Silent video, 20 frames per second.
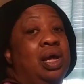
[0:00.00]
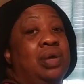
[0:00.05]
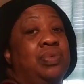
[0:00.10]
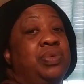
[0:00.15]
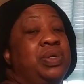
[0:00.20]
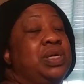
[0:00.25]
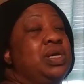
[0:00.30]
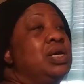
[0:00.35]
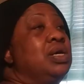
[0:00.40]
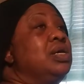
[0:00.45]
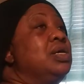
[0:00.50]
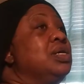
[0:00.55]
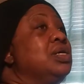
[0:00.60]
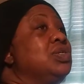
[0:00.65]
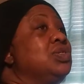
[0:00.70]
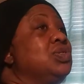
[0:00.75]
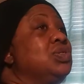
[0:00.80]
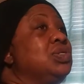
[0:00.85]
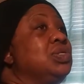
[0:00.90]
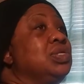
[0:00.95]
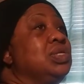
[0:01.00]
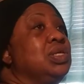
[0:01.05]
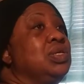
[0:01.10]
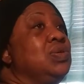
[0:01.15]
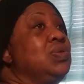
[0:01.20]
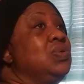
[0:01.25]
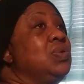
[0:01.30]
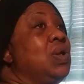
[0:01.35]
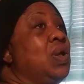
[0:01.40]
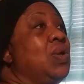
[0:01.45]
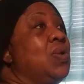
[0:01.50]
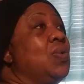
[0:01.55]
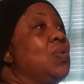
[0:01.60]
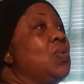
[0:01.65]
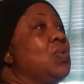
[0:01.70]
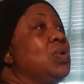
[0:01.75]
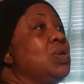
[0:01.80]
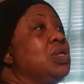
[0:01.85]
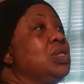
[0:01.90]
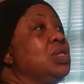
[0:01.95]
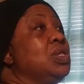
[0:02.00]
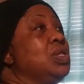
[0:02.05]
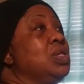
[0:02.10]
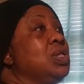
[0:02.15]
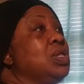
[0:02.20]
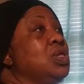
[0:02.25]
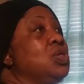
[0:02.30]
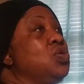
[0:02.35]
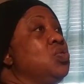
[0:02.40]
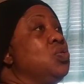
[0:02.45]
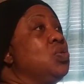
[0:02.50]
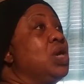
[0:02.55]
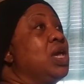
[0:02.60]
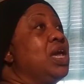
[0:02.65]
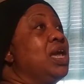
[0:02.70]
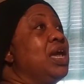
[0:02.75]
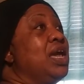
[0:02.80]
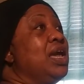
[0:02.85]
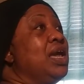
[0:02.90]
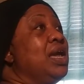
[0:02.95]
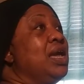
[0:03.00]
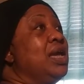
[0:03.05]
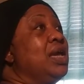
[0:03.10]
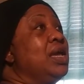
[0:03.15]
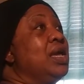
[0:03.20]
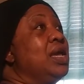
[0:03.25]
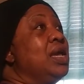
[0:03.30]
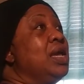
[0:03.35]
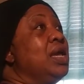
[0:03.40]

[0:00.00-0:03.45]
because, you know, you can't,